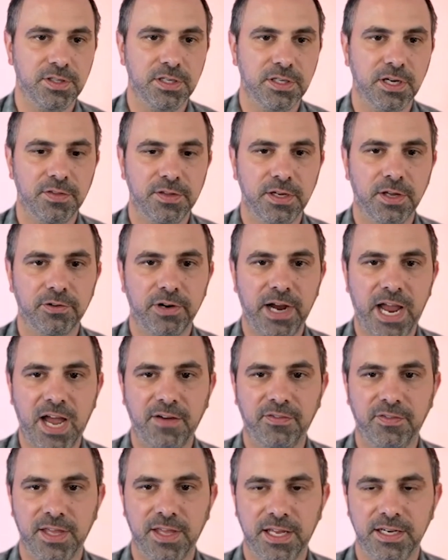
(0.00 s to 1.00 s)
The other half
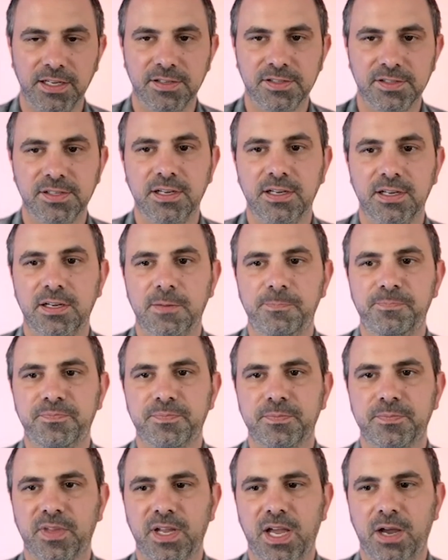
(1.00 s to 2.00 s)
of that is,
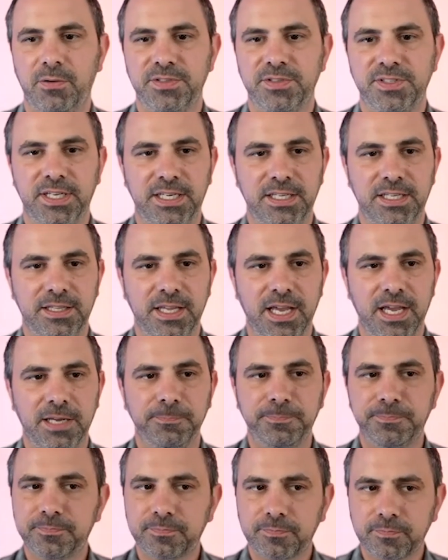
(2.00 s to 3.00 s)
I was thinking that
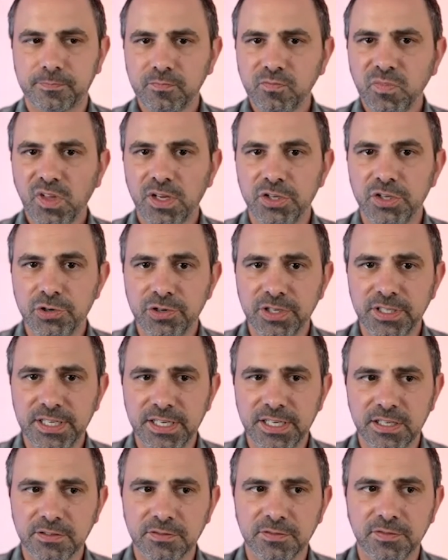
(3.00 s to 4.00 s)
you could
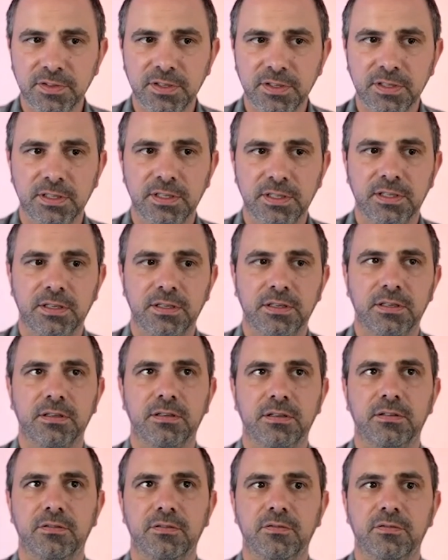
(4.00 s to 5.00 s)
give
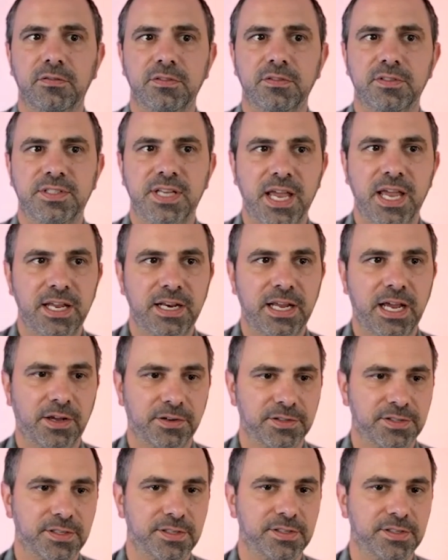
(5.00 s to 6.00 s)
10
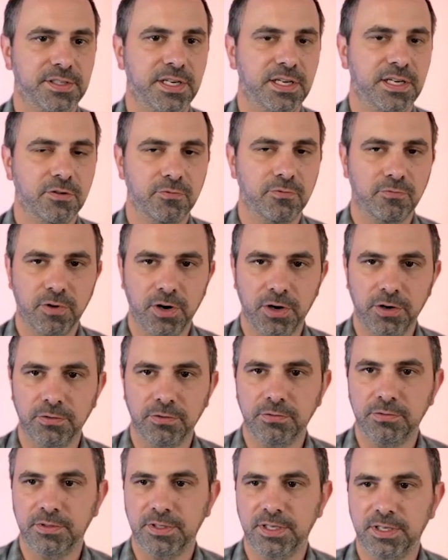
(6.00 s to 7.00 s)
houses in a row
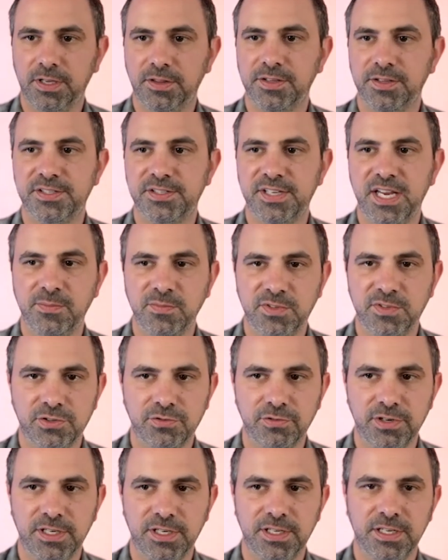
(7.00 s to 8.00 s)
on the same
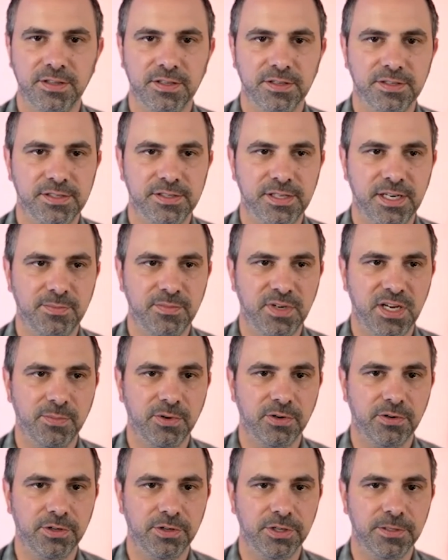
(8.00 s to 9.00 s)
street in the same
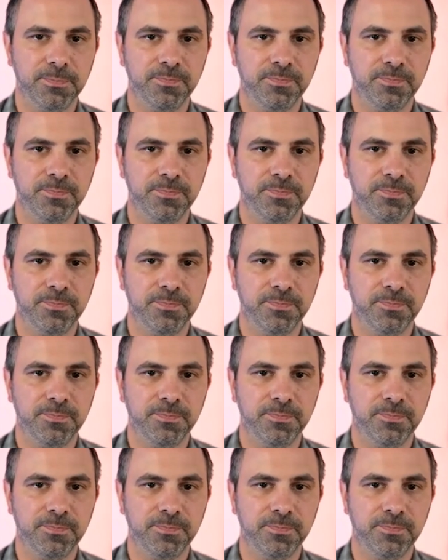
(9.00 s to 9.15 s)
neighborhood